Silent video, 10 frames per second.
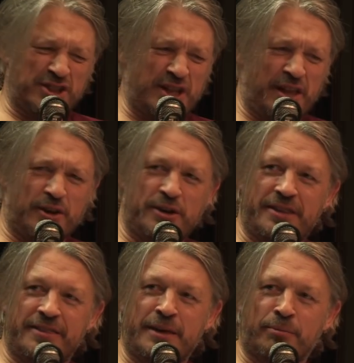just
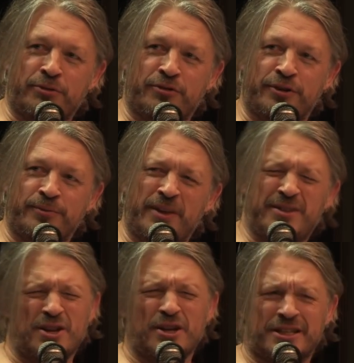they'll nibble through.
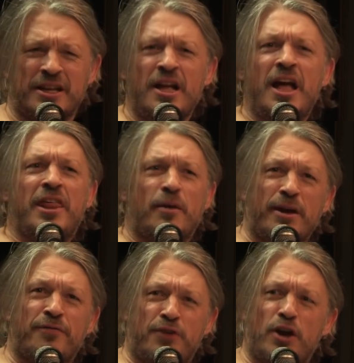It's not. T- there'll
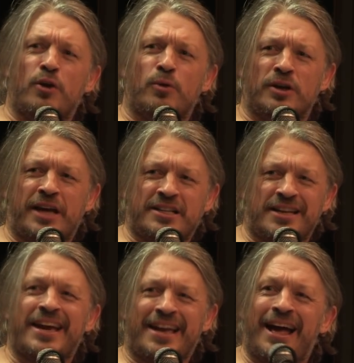be a few that get
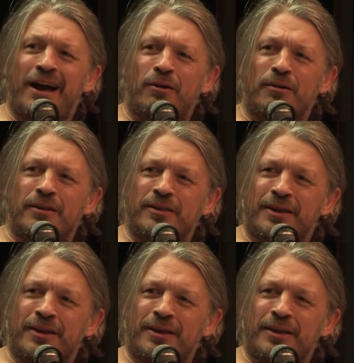taken out.